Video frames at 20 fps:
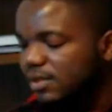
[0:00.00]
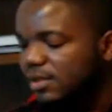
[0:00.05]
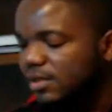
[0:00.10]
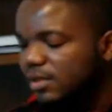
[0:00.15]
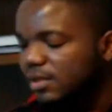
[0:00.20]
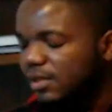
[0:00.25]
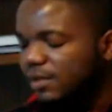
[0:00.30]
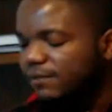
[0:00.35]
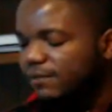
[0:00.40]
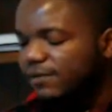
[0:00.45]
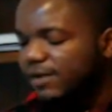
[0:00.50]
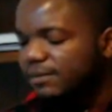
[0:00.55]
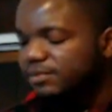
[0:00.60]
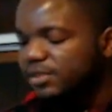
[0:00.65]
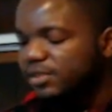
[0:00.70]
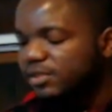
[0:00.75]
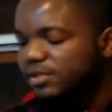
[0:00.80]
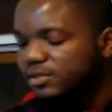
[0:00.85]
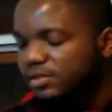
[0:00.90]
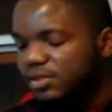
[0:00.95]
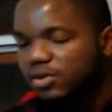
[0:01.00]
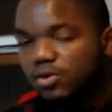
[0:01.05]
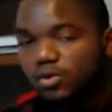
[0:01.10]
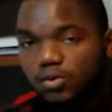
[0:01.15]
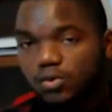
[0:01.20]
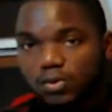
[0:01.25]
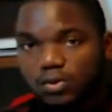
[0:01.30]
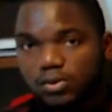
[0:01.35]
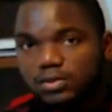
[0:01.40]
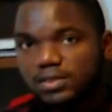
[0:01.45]
If I'm to use a
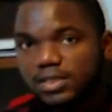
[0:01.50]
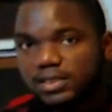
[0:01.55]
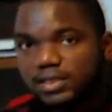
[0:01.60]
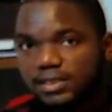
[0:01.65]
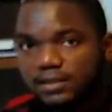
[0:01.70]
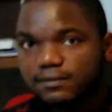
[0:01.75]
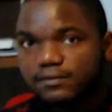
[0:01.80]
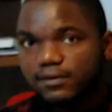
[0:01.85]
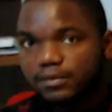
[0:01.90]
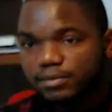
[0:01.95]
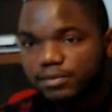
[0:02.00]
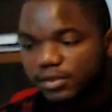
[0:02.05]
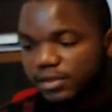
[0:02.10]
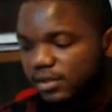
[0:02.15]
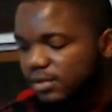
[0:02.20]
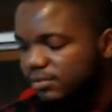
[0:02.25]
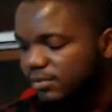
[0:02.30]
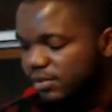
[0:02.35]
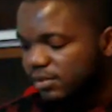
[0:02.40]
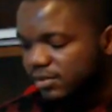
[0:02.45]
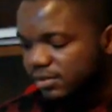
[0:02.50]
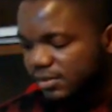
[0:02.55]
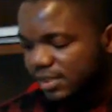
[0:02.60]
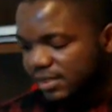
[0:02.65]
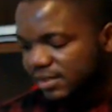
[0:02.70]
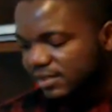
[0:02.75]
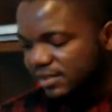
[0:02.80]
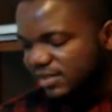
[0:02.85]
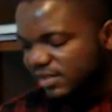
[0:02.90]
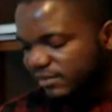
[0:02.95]
quadratic formula, because
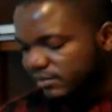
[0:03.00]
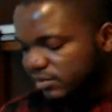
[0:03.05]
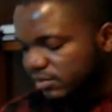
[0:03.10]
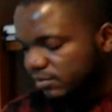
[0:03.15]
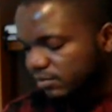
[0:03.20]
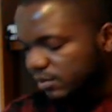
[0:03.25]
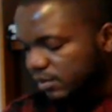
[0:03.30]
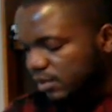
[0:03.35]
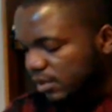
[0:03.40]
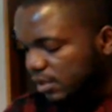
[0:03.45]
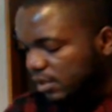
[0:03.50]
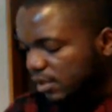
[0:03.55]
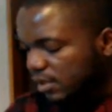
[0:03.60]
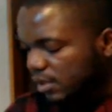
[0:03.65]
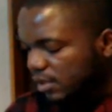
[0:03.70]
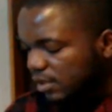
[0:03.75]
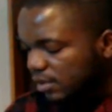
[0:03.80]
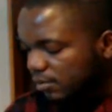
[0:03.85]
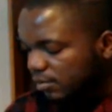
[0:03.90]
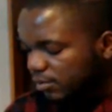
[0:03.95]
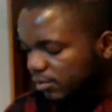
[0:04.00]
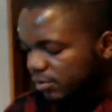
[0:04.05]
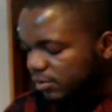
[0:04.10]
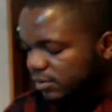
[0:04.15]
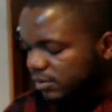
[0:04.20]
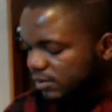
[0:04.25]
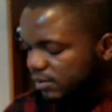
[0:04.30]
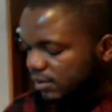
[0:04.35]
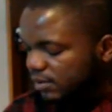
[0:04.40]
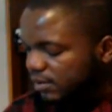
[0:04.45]
that seems to be
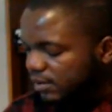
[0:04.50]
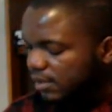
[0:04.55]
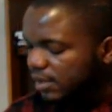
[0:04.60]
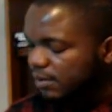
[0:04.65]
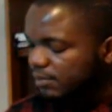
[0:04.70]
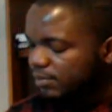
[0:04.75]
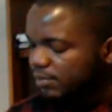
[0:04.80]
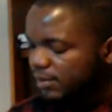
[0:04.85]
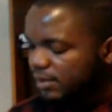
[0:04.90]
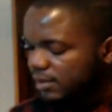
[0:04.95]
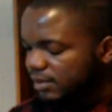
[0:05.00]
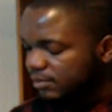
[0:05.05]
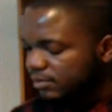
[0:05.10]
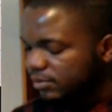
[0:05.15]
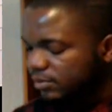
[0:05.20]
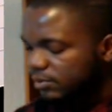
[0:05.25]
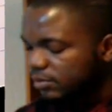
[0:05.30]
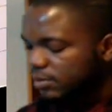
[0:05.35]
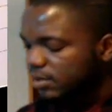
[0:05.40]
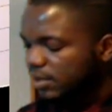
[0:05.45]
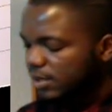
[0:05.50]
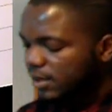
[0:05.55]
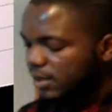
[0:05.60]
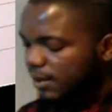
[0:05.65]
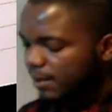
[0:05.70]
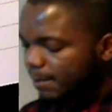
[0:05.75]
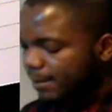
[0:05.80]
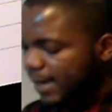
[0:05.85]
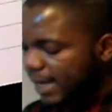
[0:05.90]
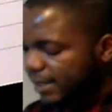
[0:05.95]
most applicable,
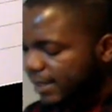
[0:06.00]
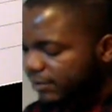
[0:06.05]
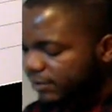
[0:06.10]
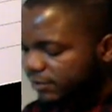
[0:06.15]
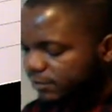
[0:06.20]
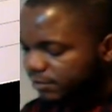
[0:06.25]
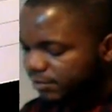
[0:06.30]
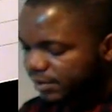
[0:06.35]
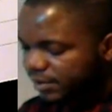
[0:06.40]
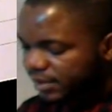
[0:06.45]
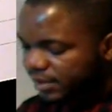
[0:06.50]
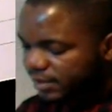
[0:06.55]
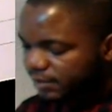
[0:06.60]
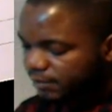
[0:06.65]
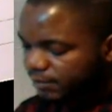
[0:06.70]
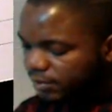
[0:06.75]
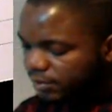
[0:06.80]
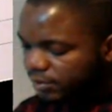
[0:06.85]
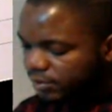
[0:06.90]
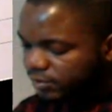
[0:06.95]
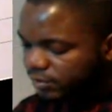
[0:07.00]
minus b plus or